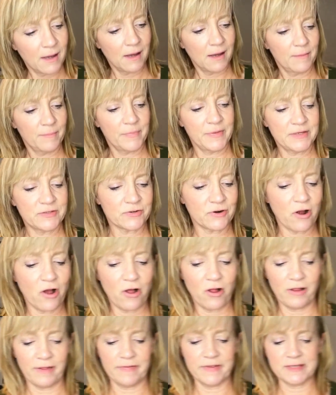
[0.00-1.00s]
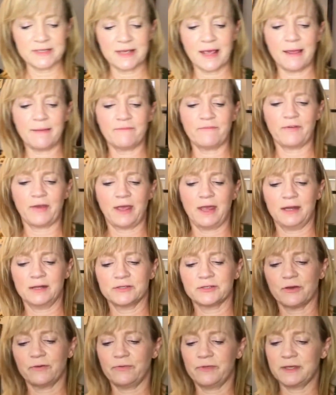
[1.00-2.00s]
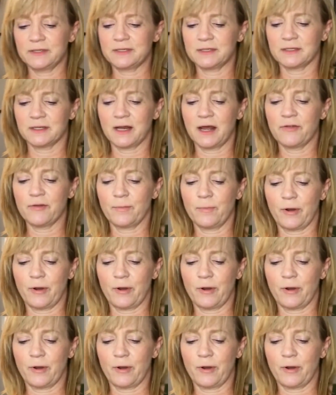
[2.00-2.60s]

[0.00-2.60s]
These are all in the same vein. So this is another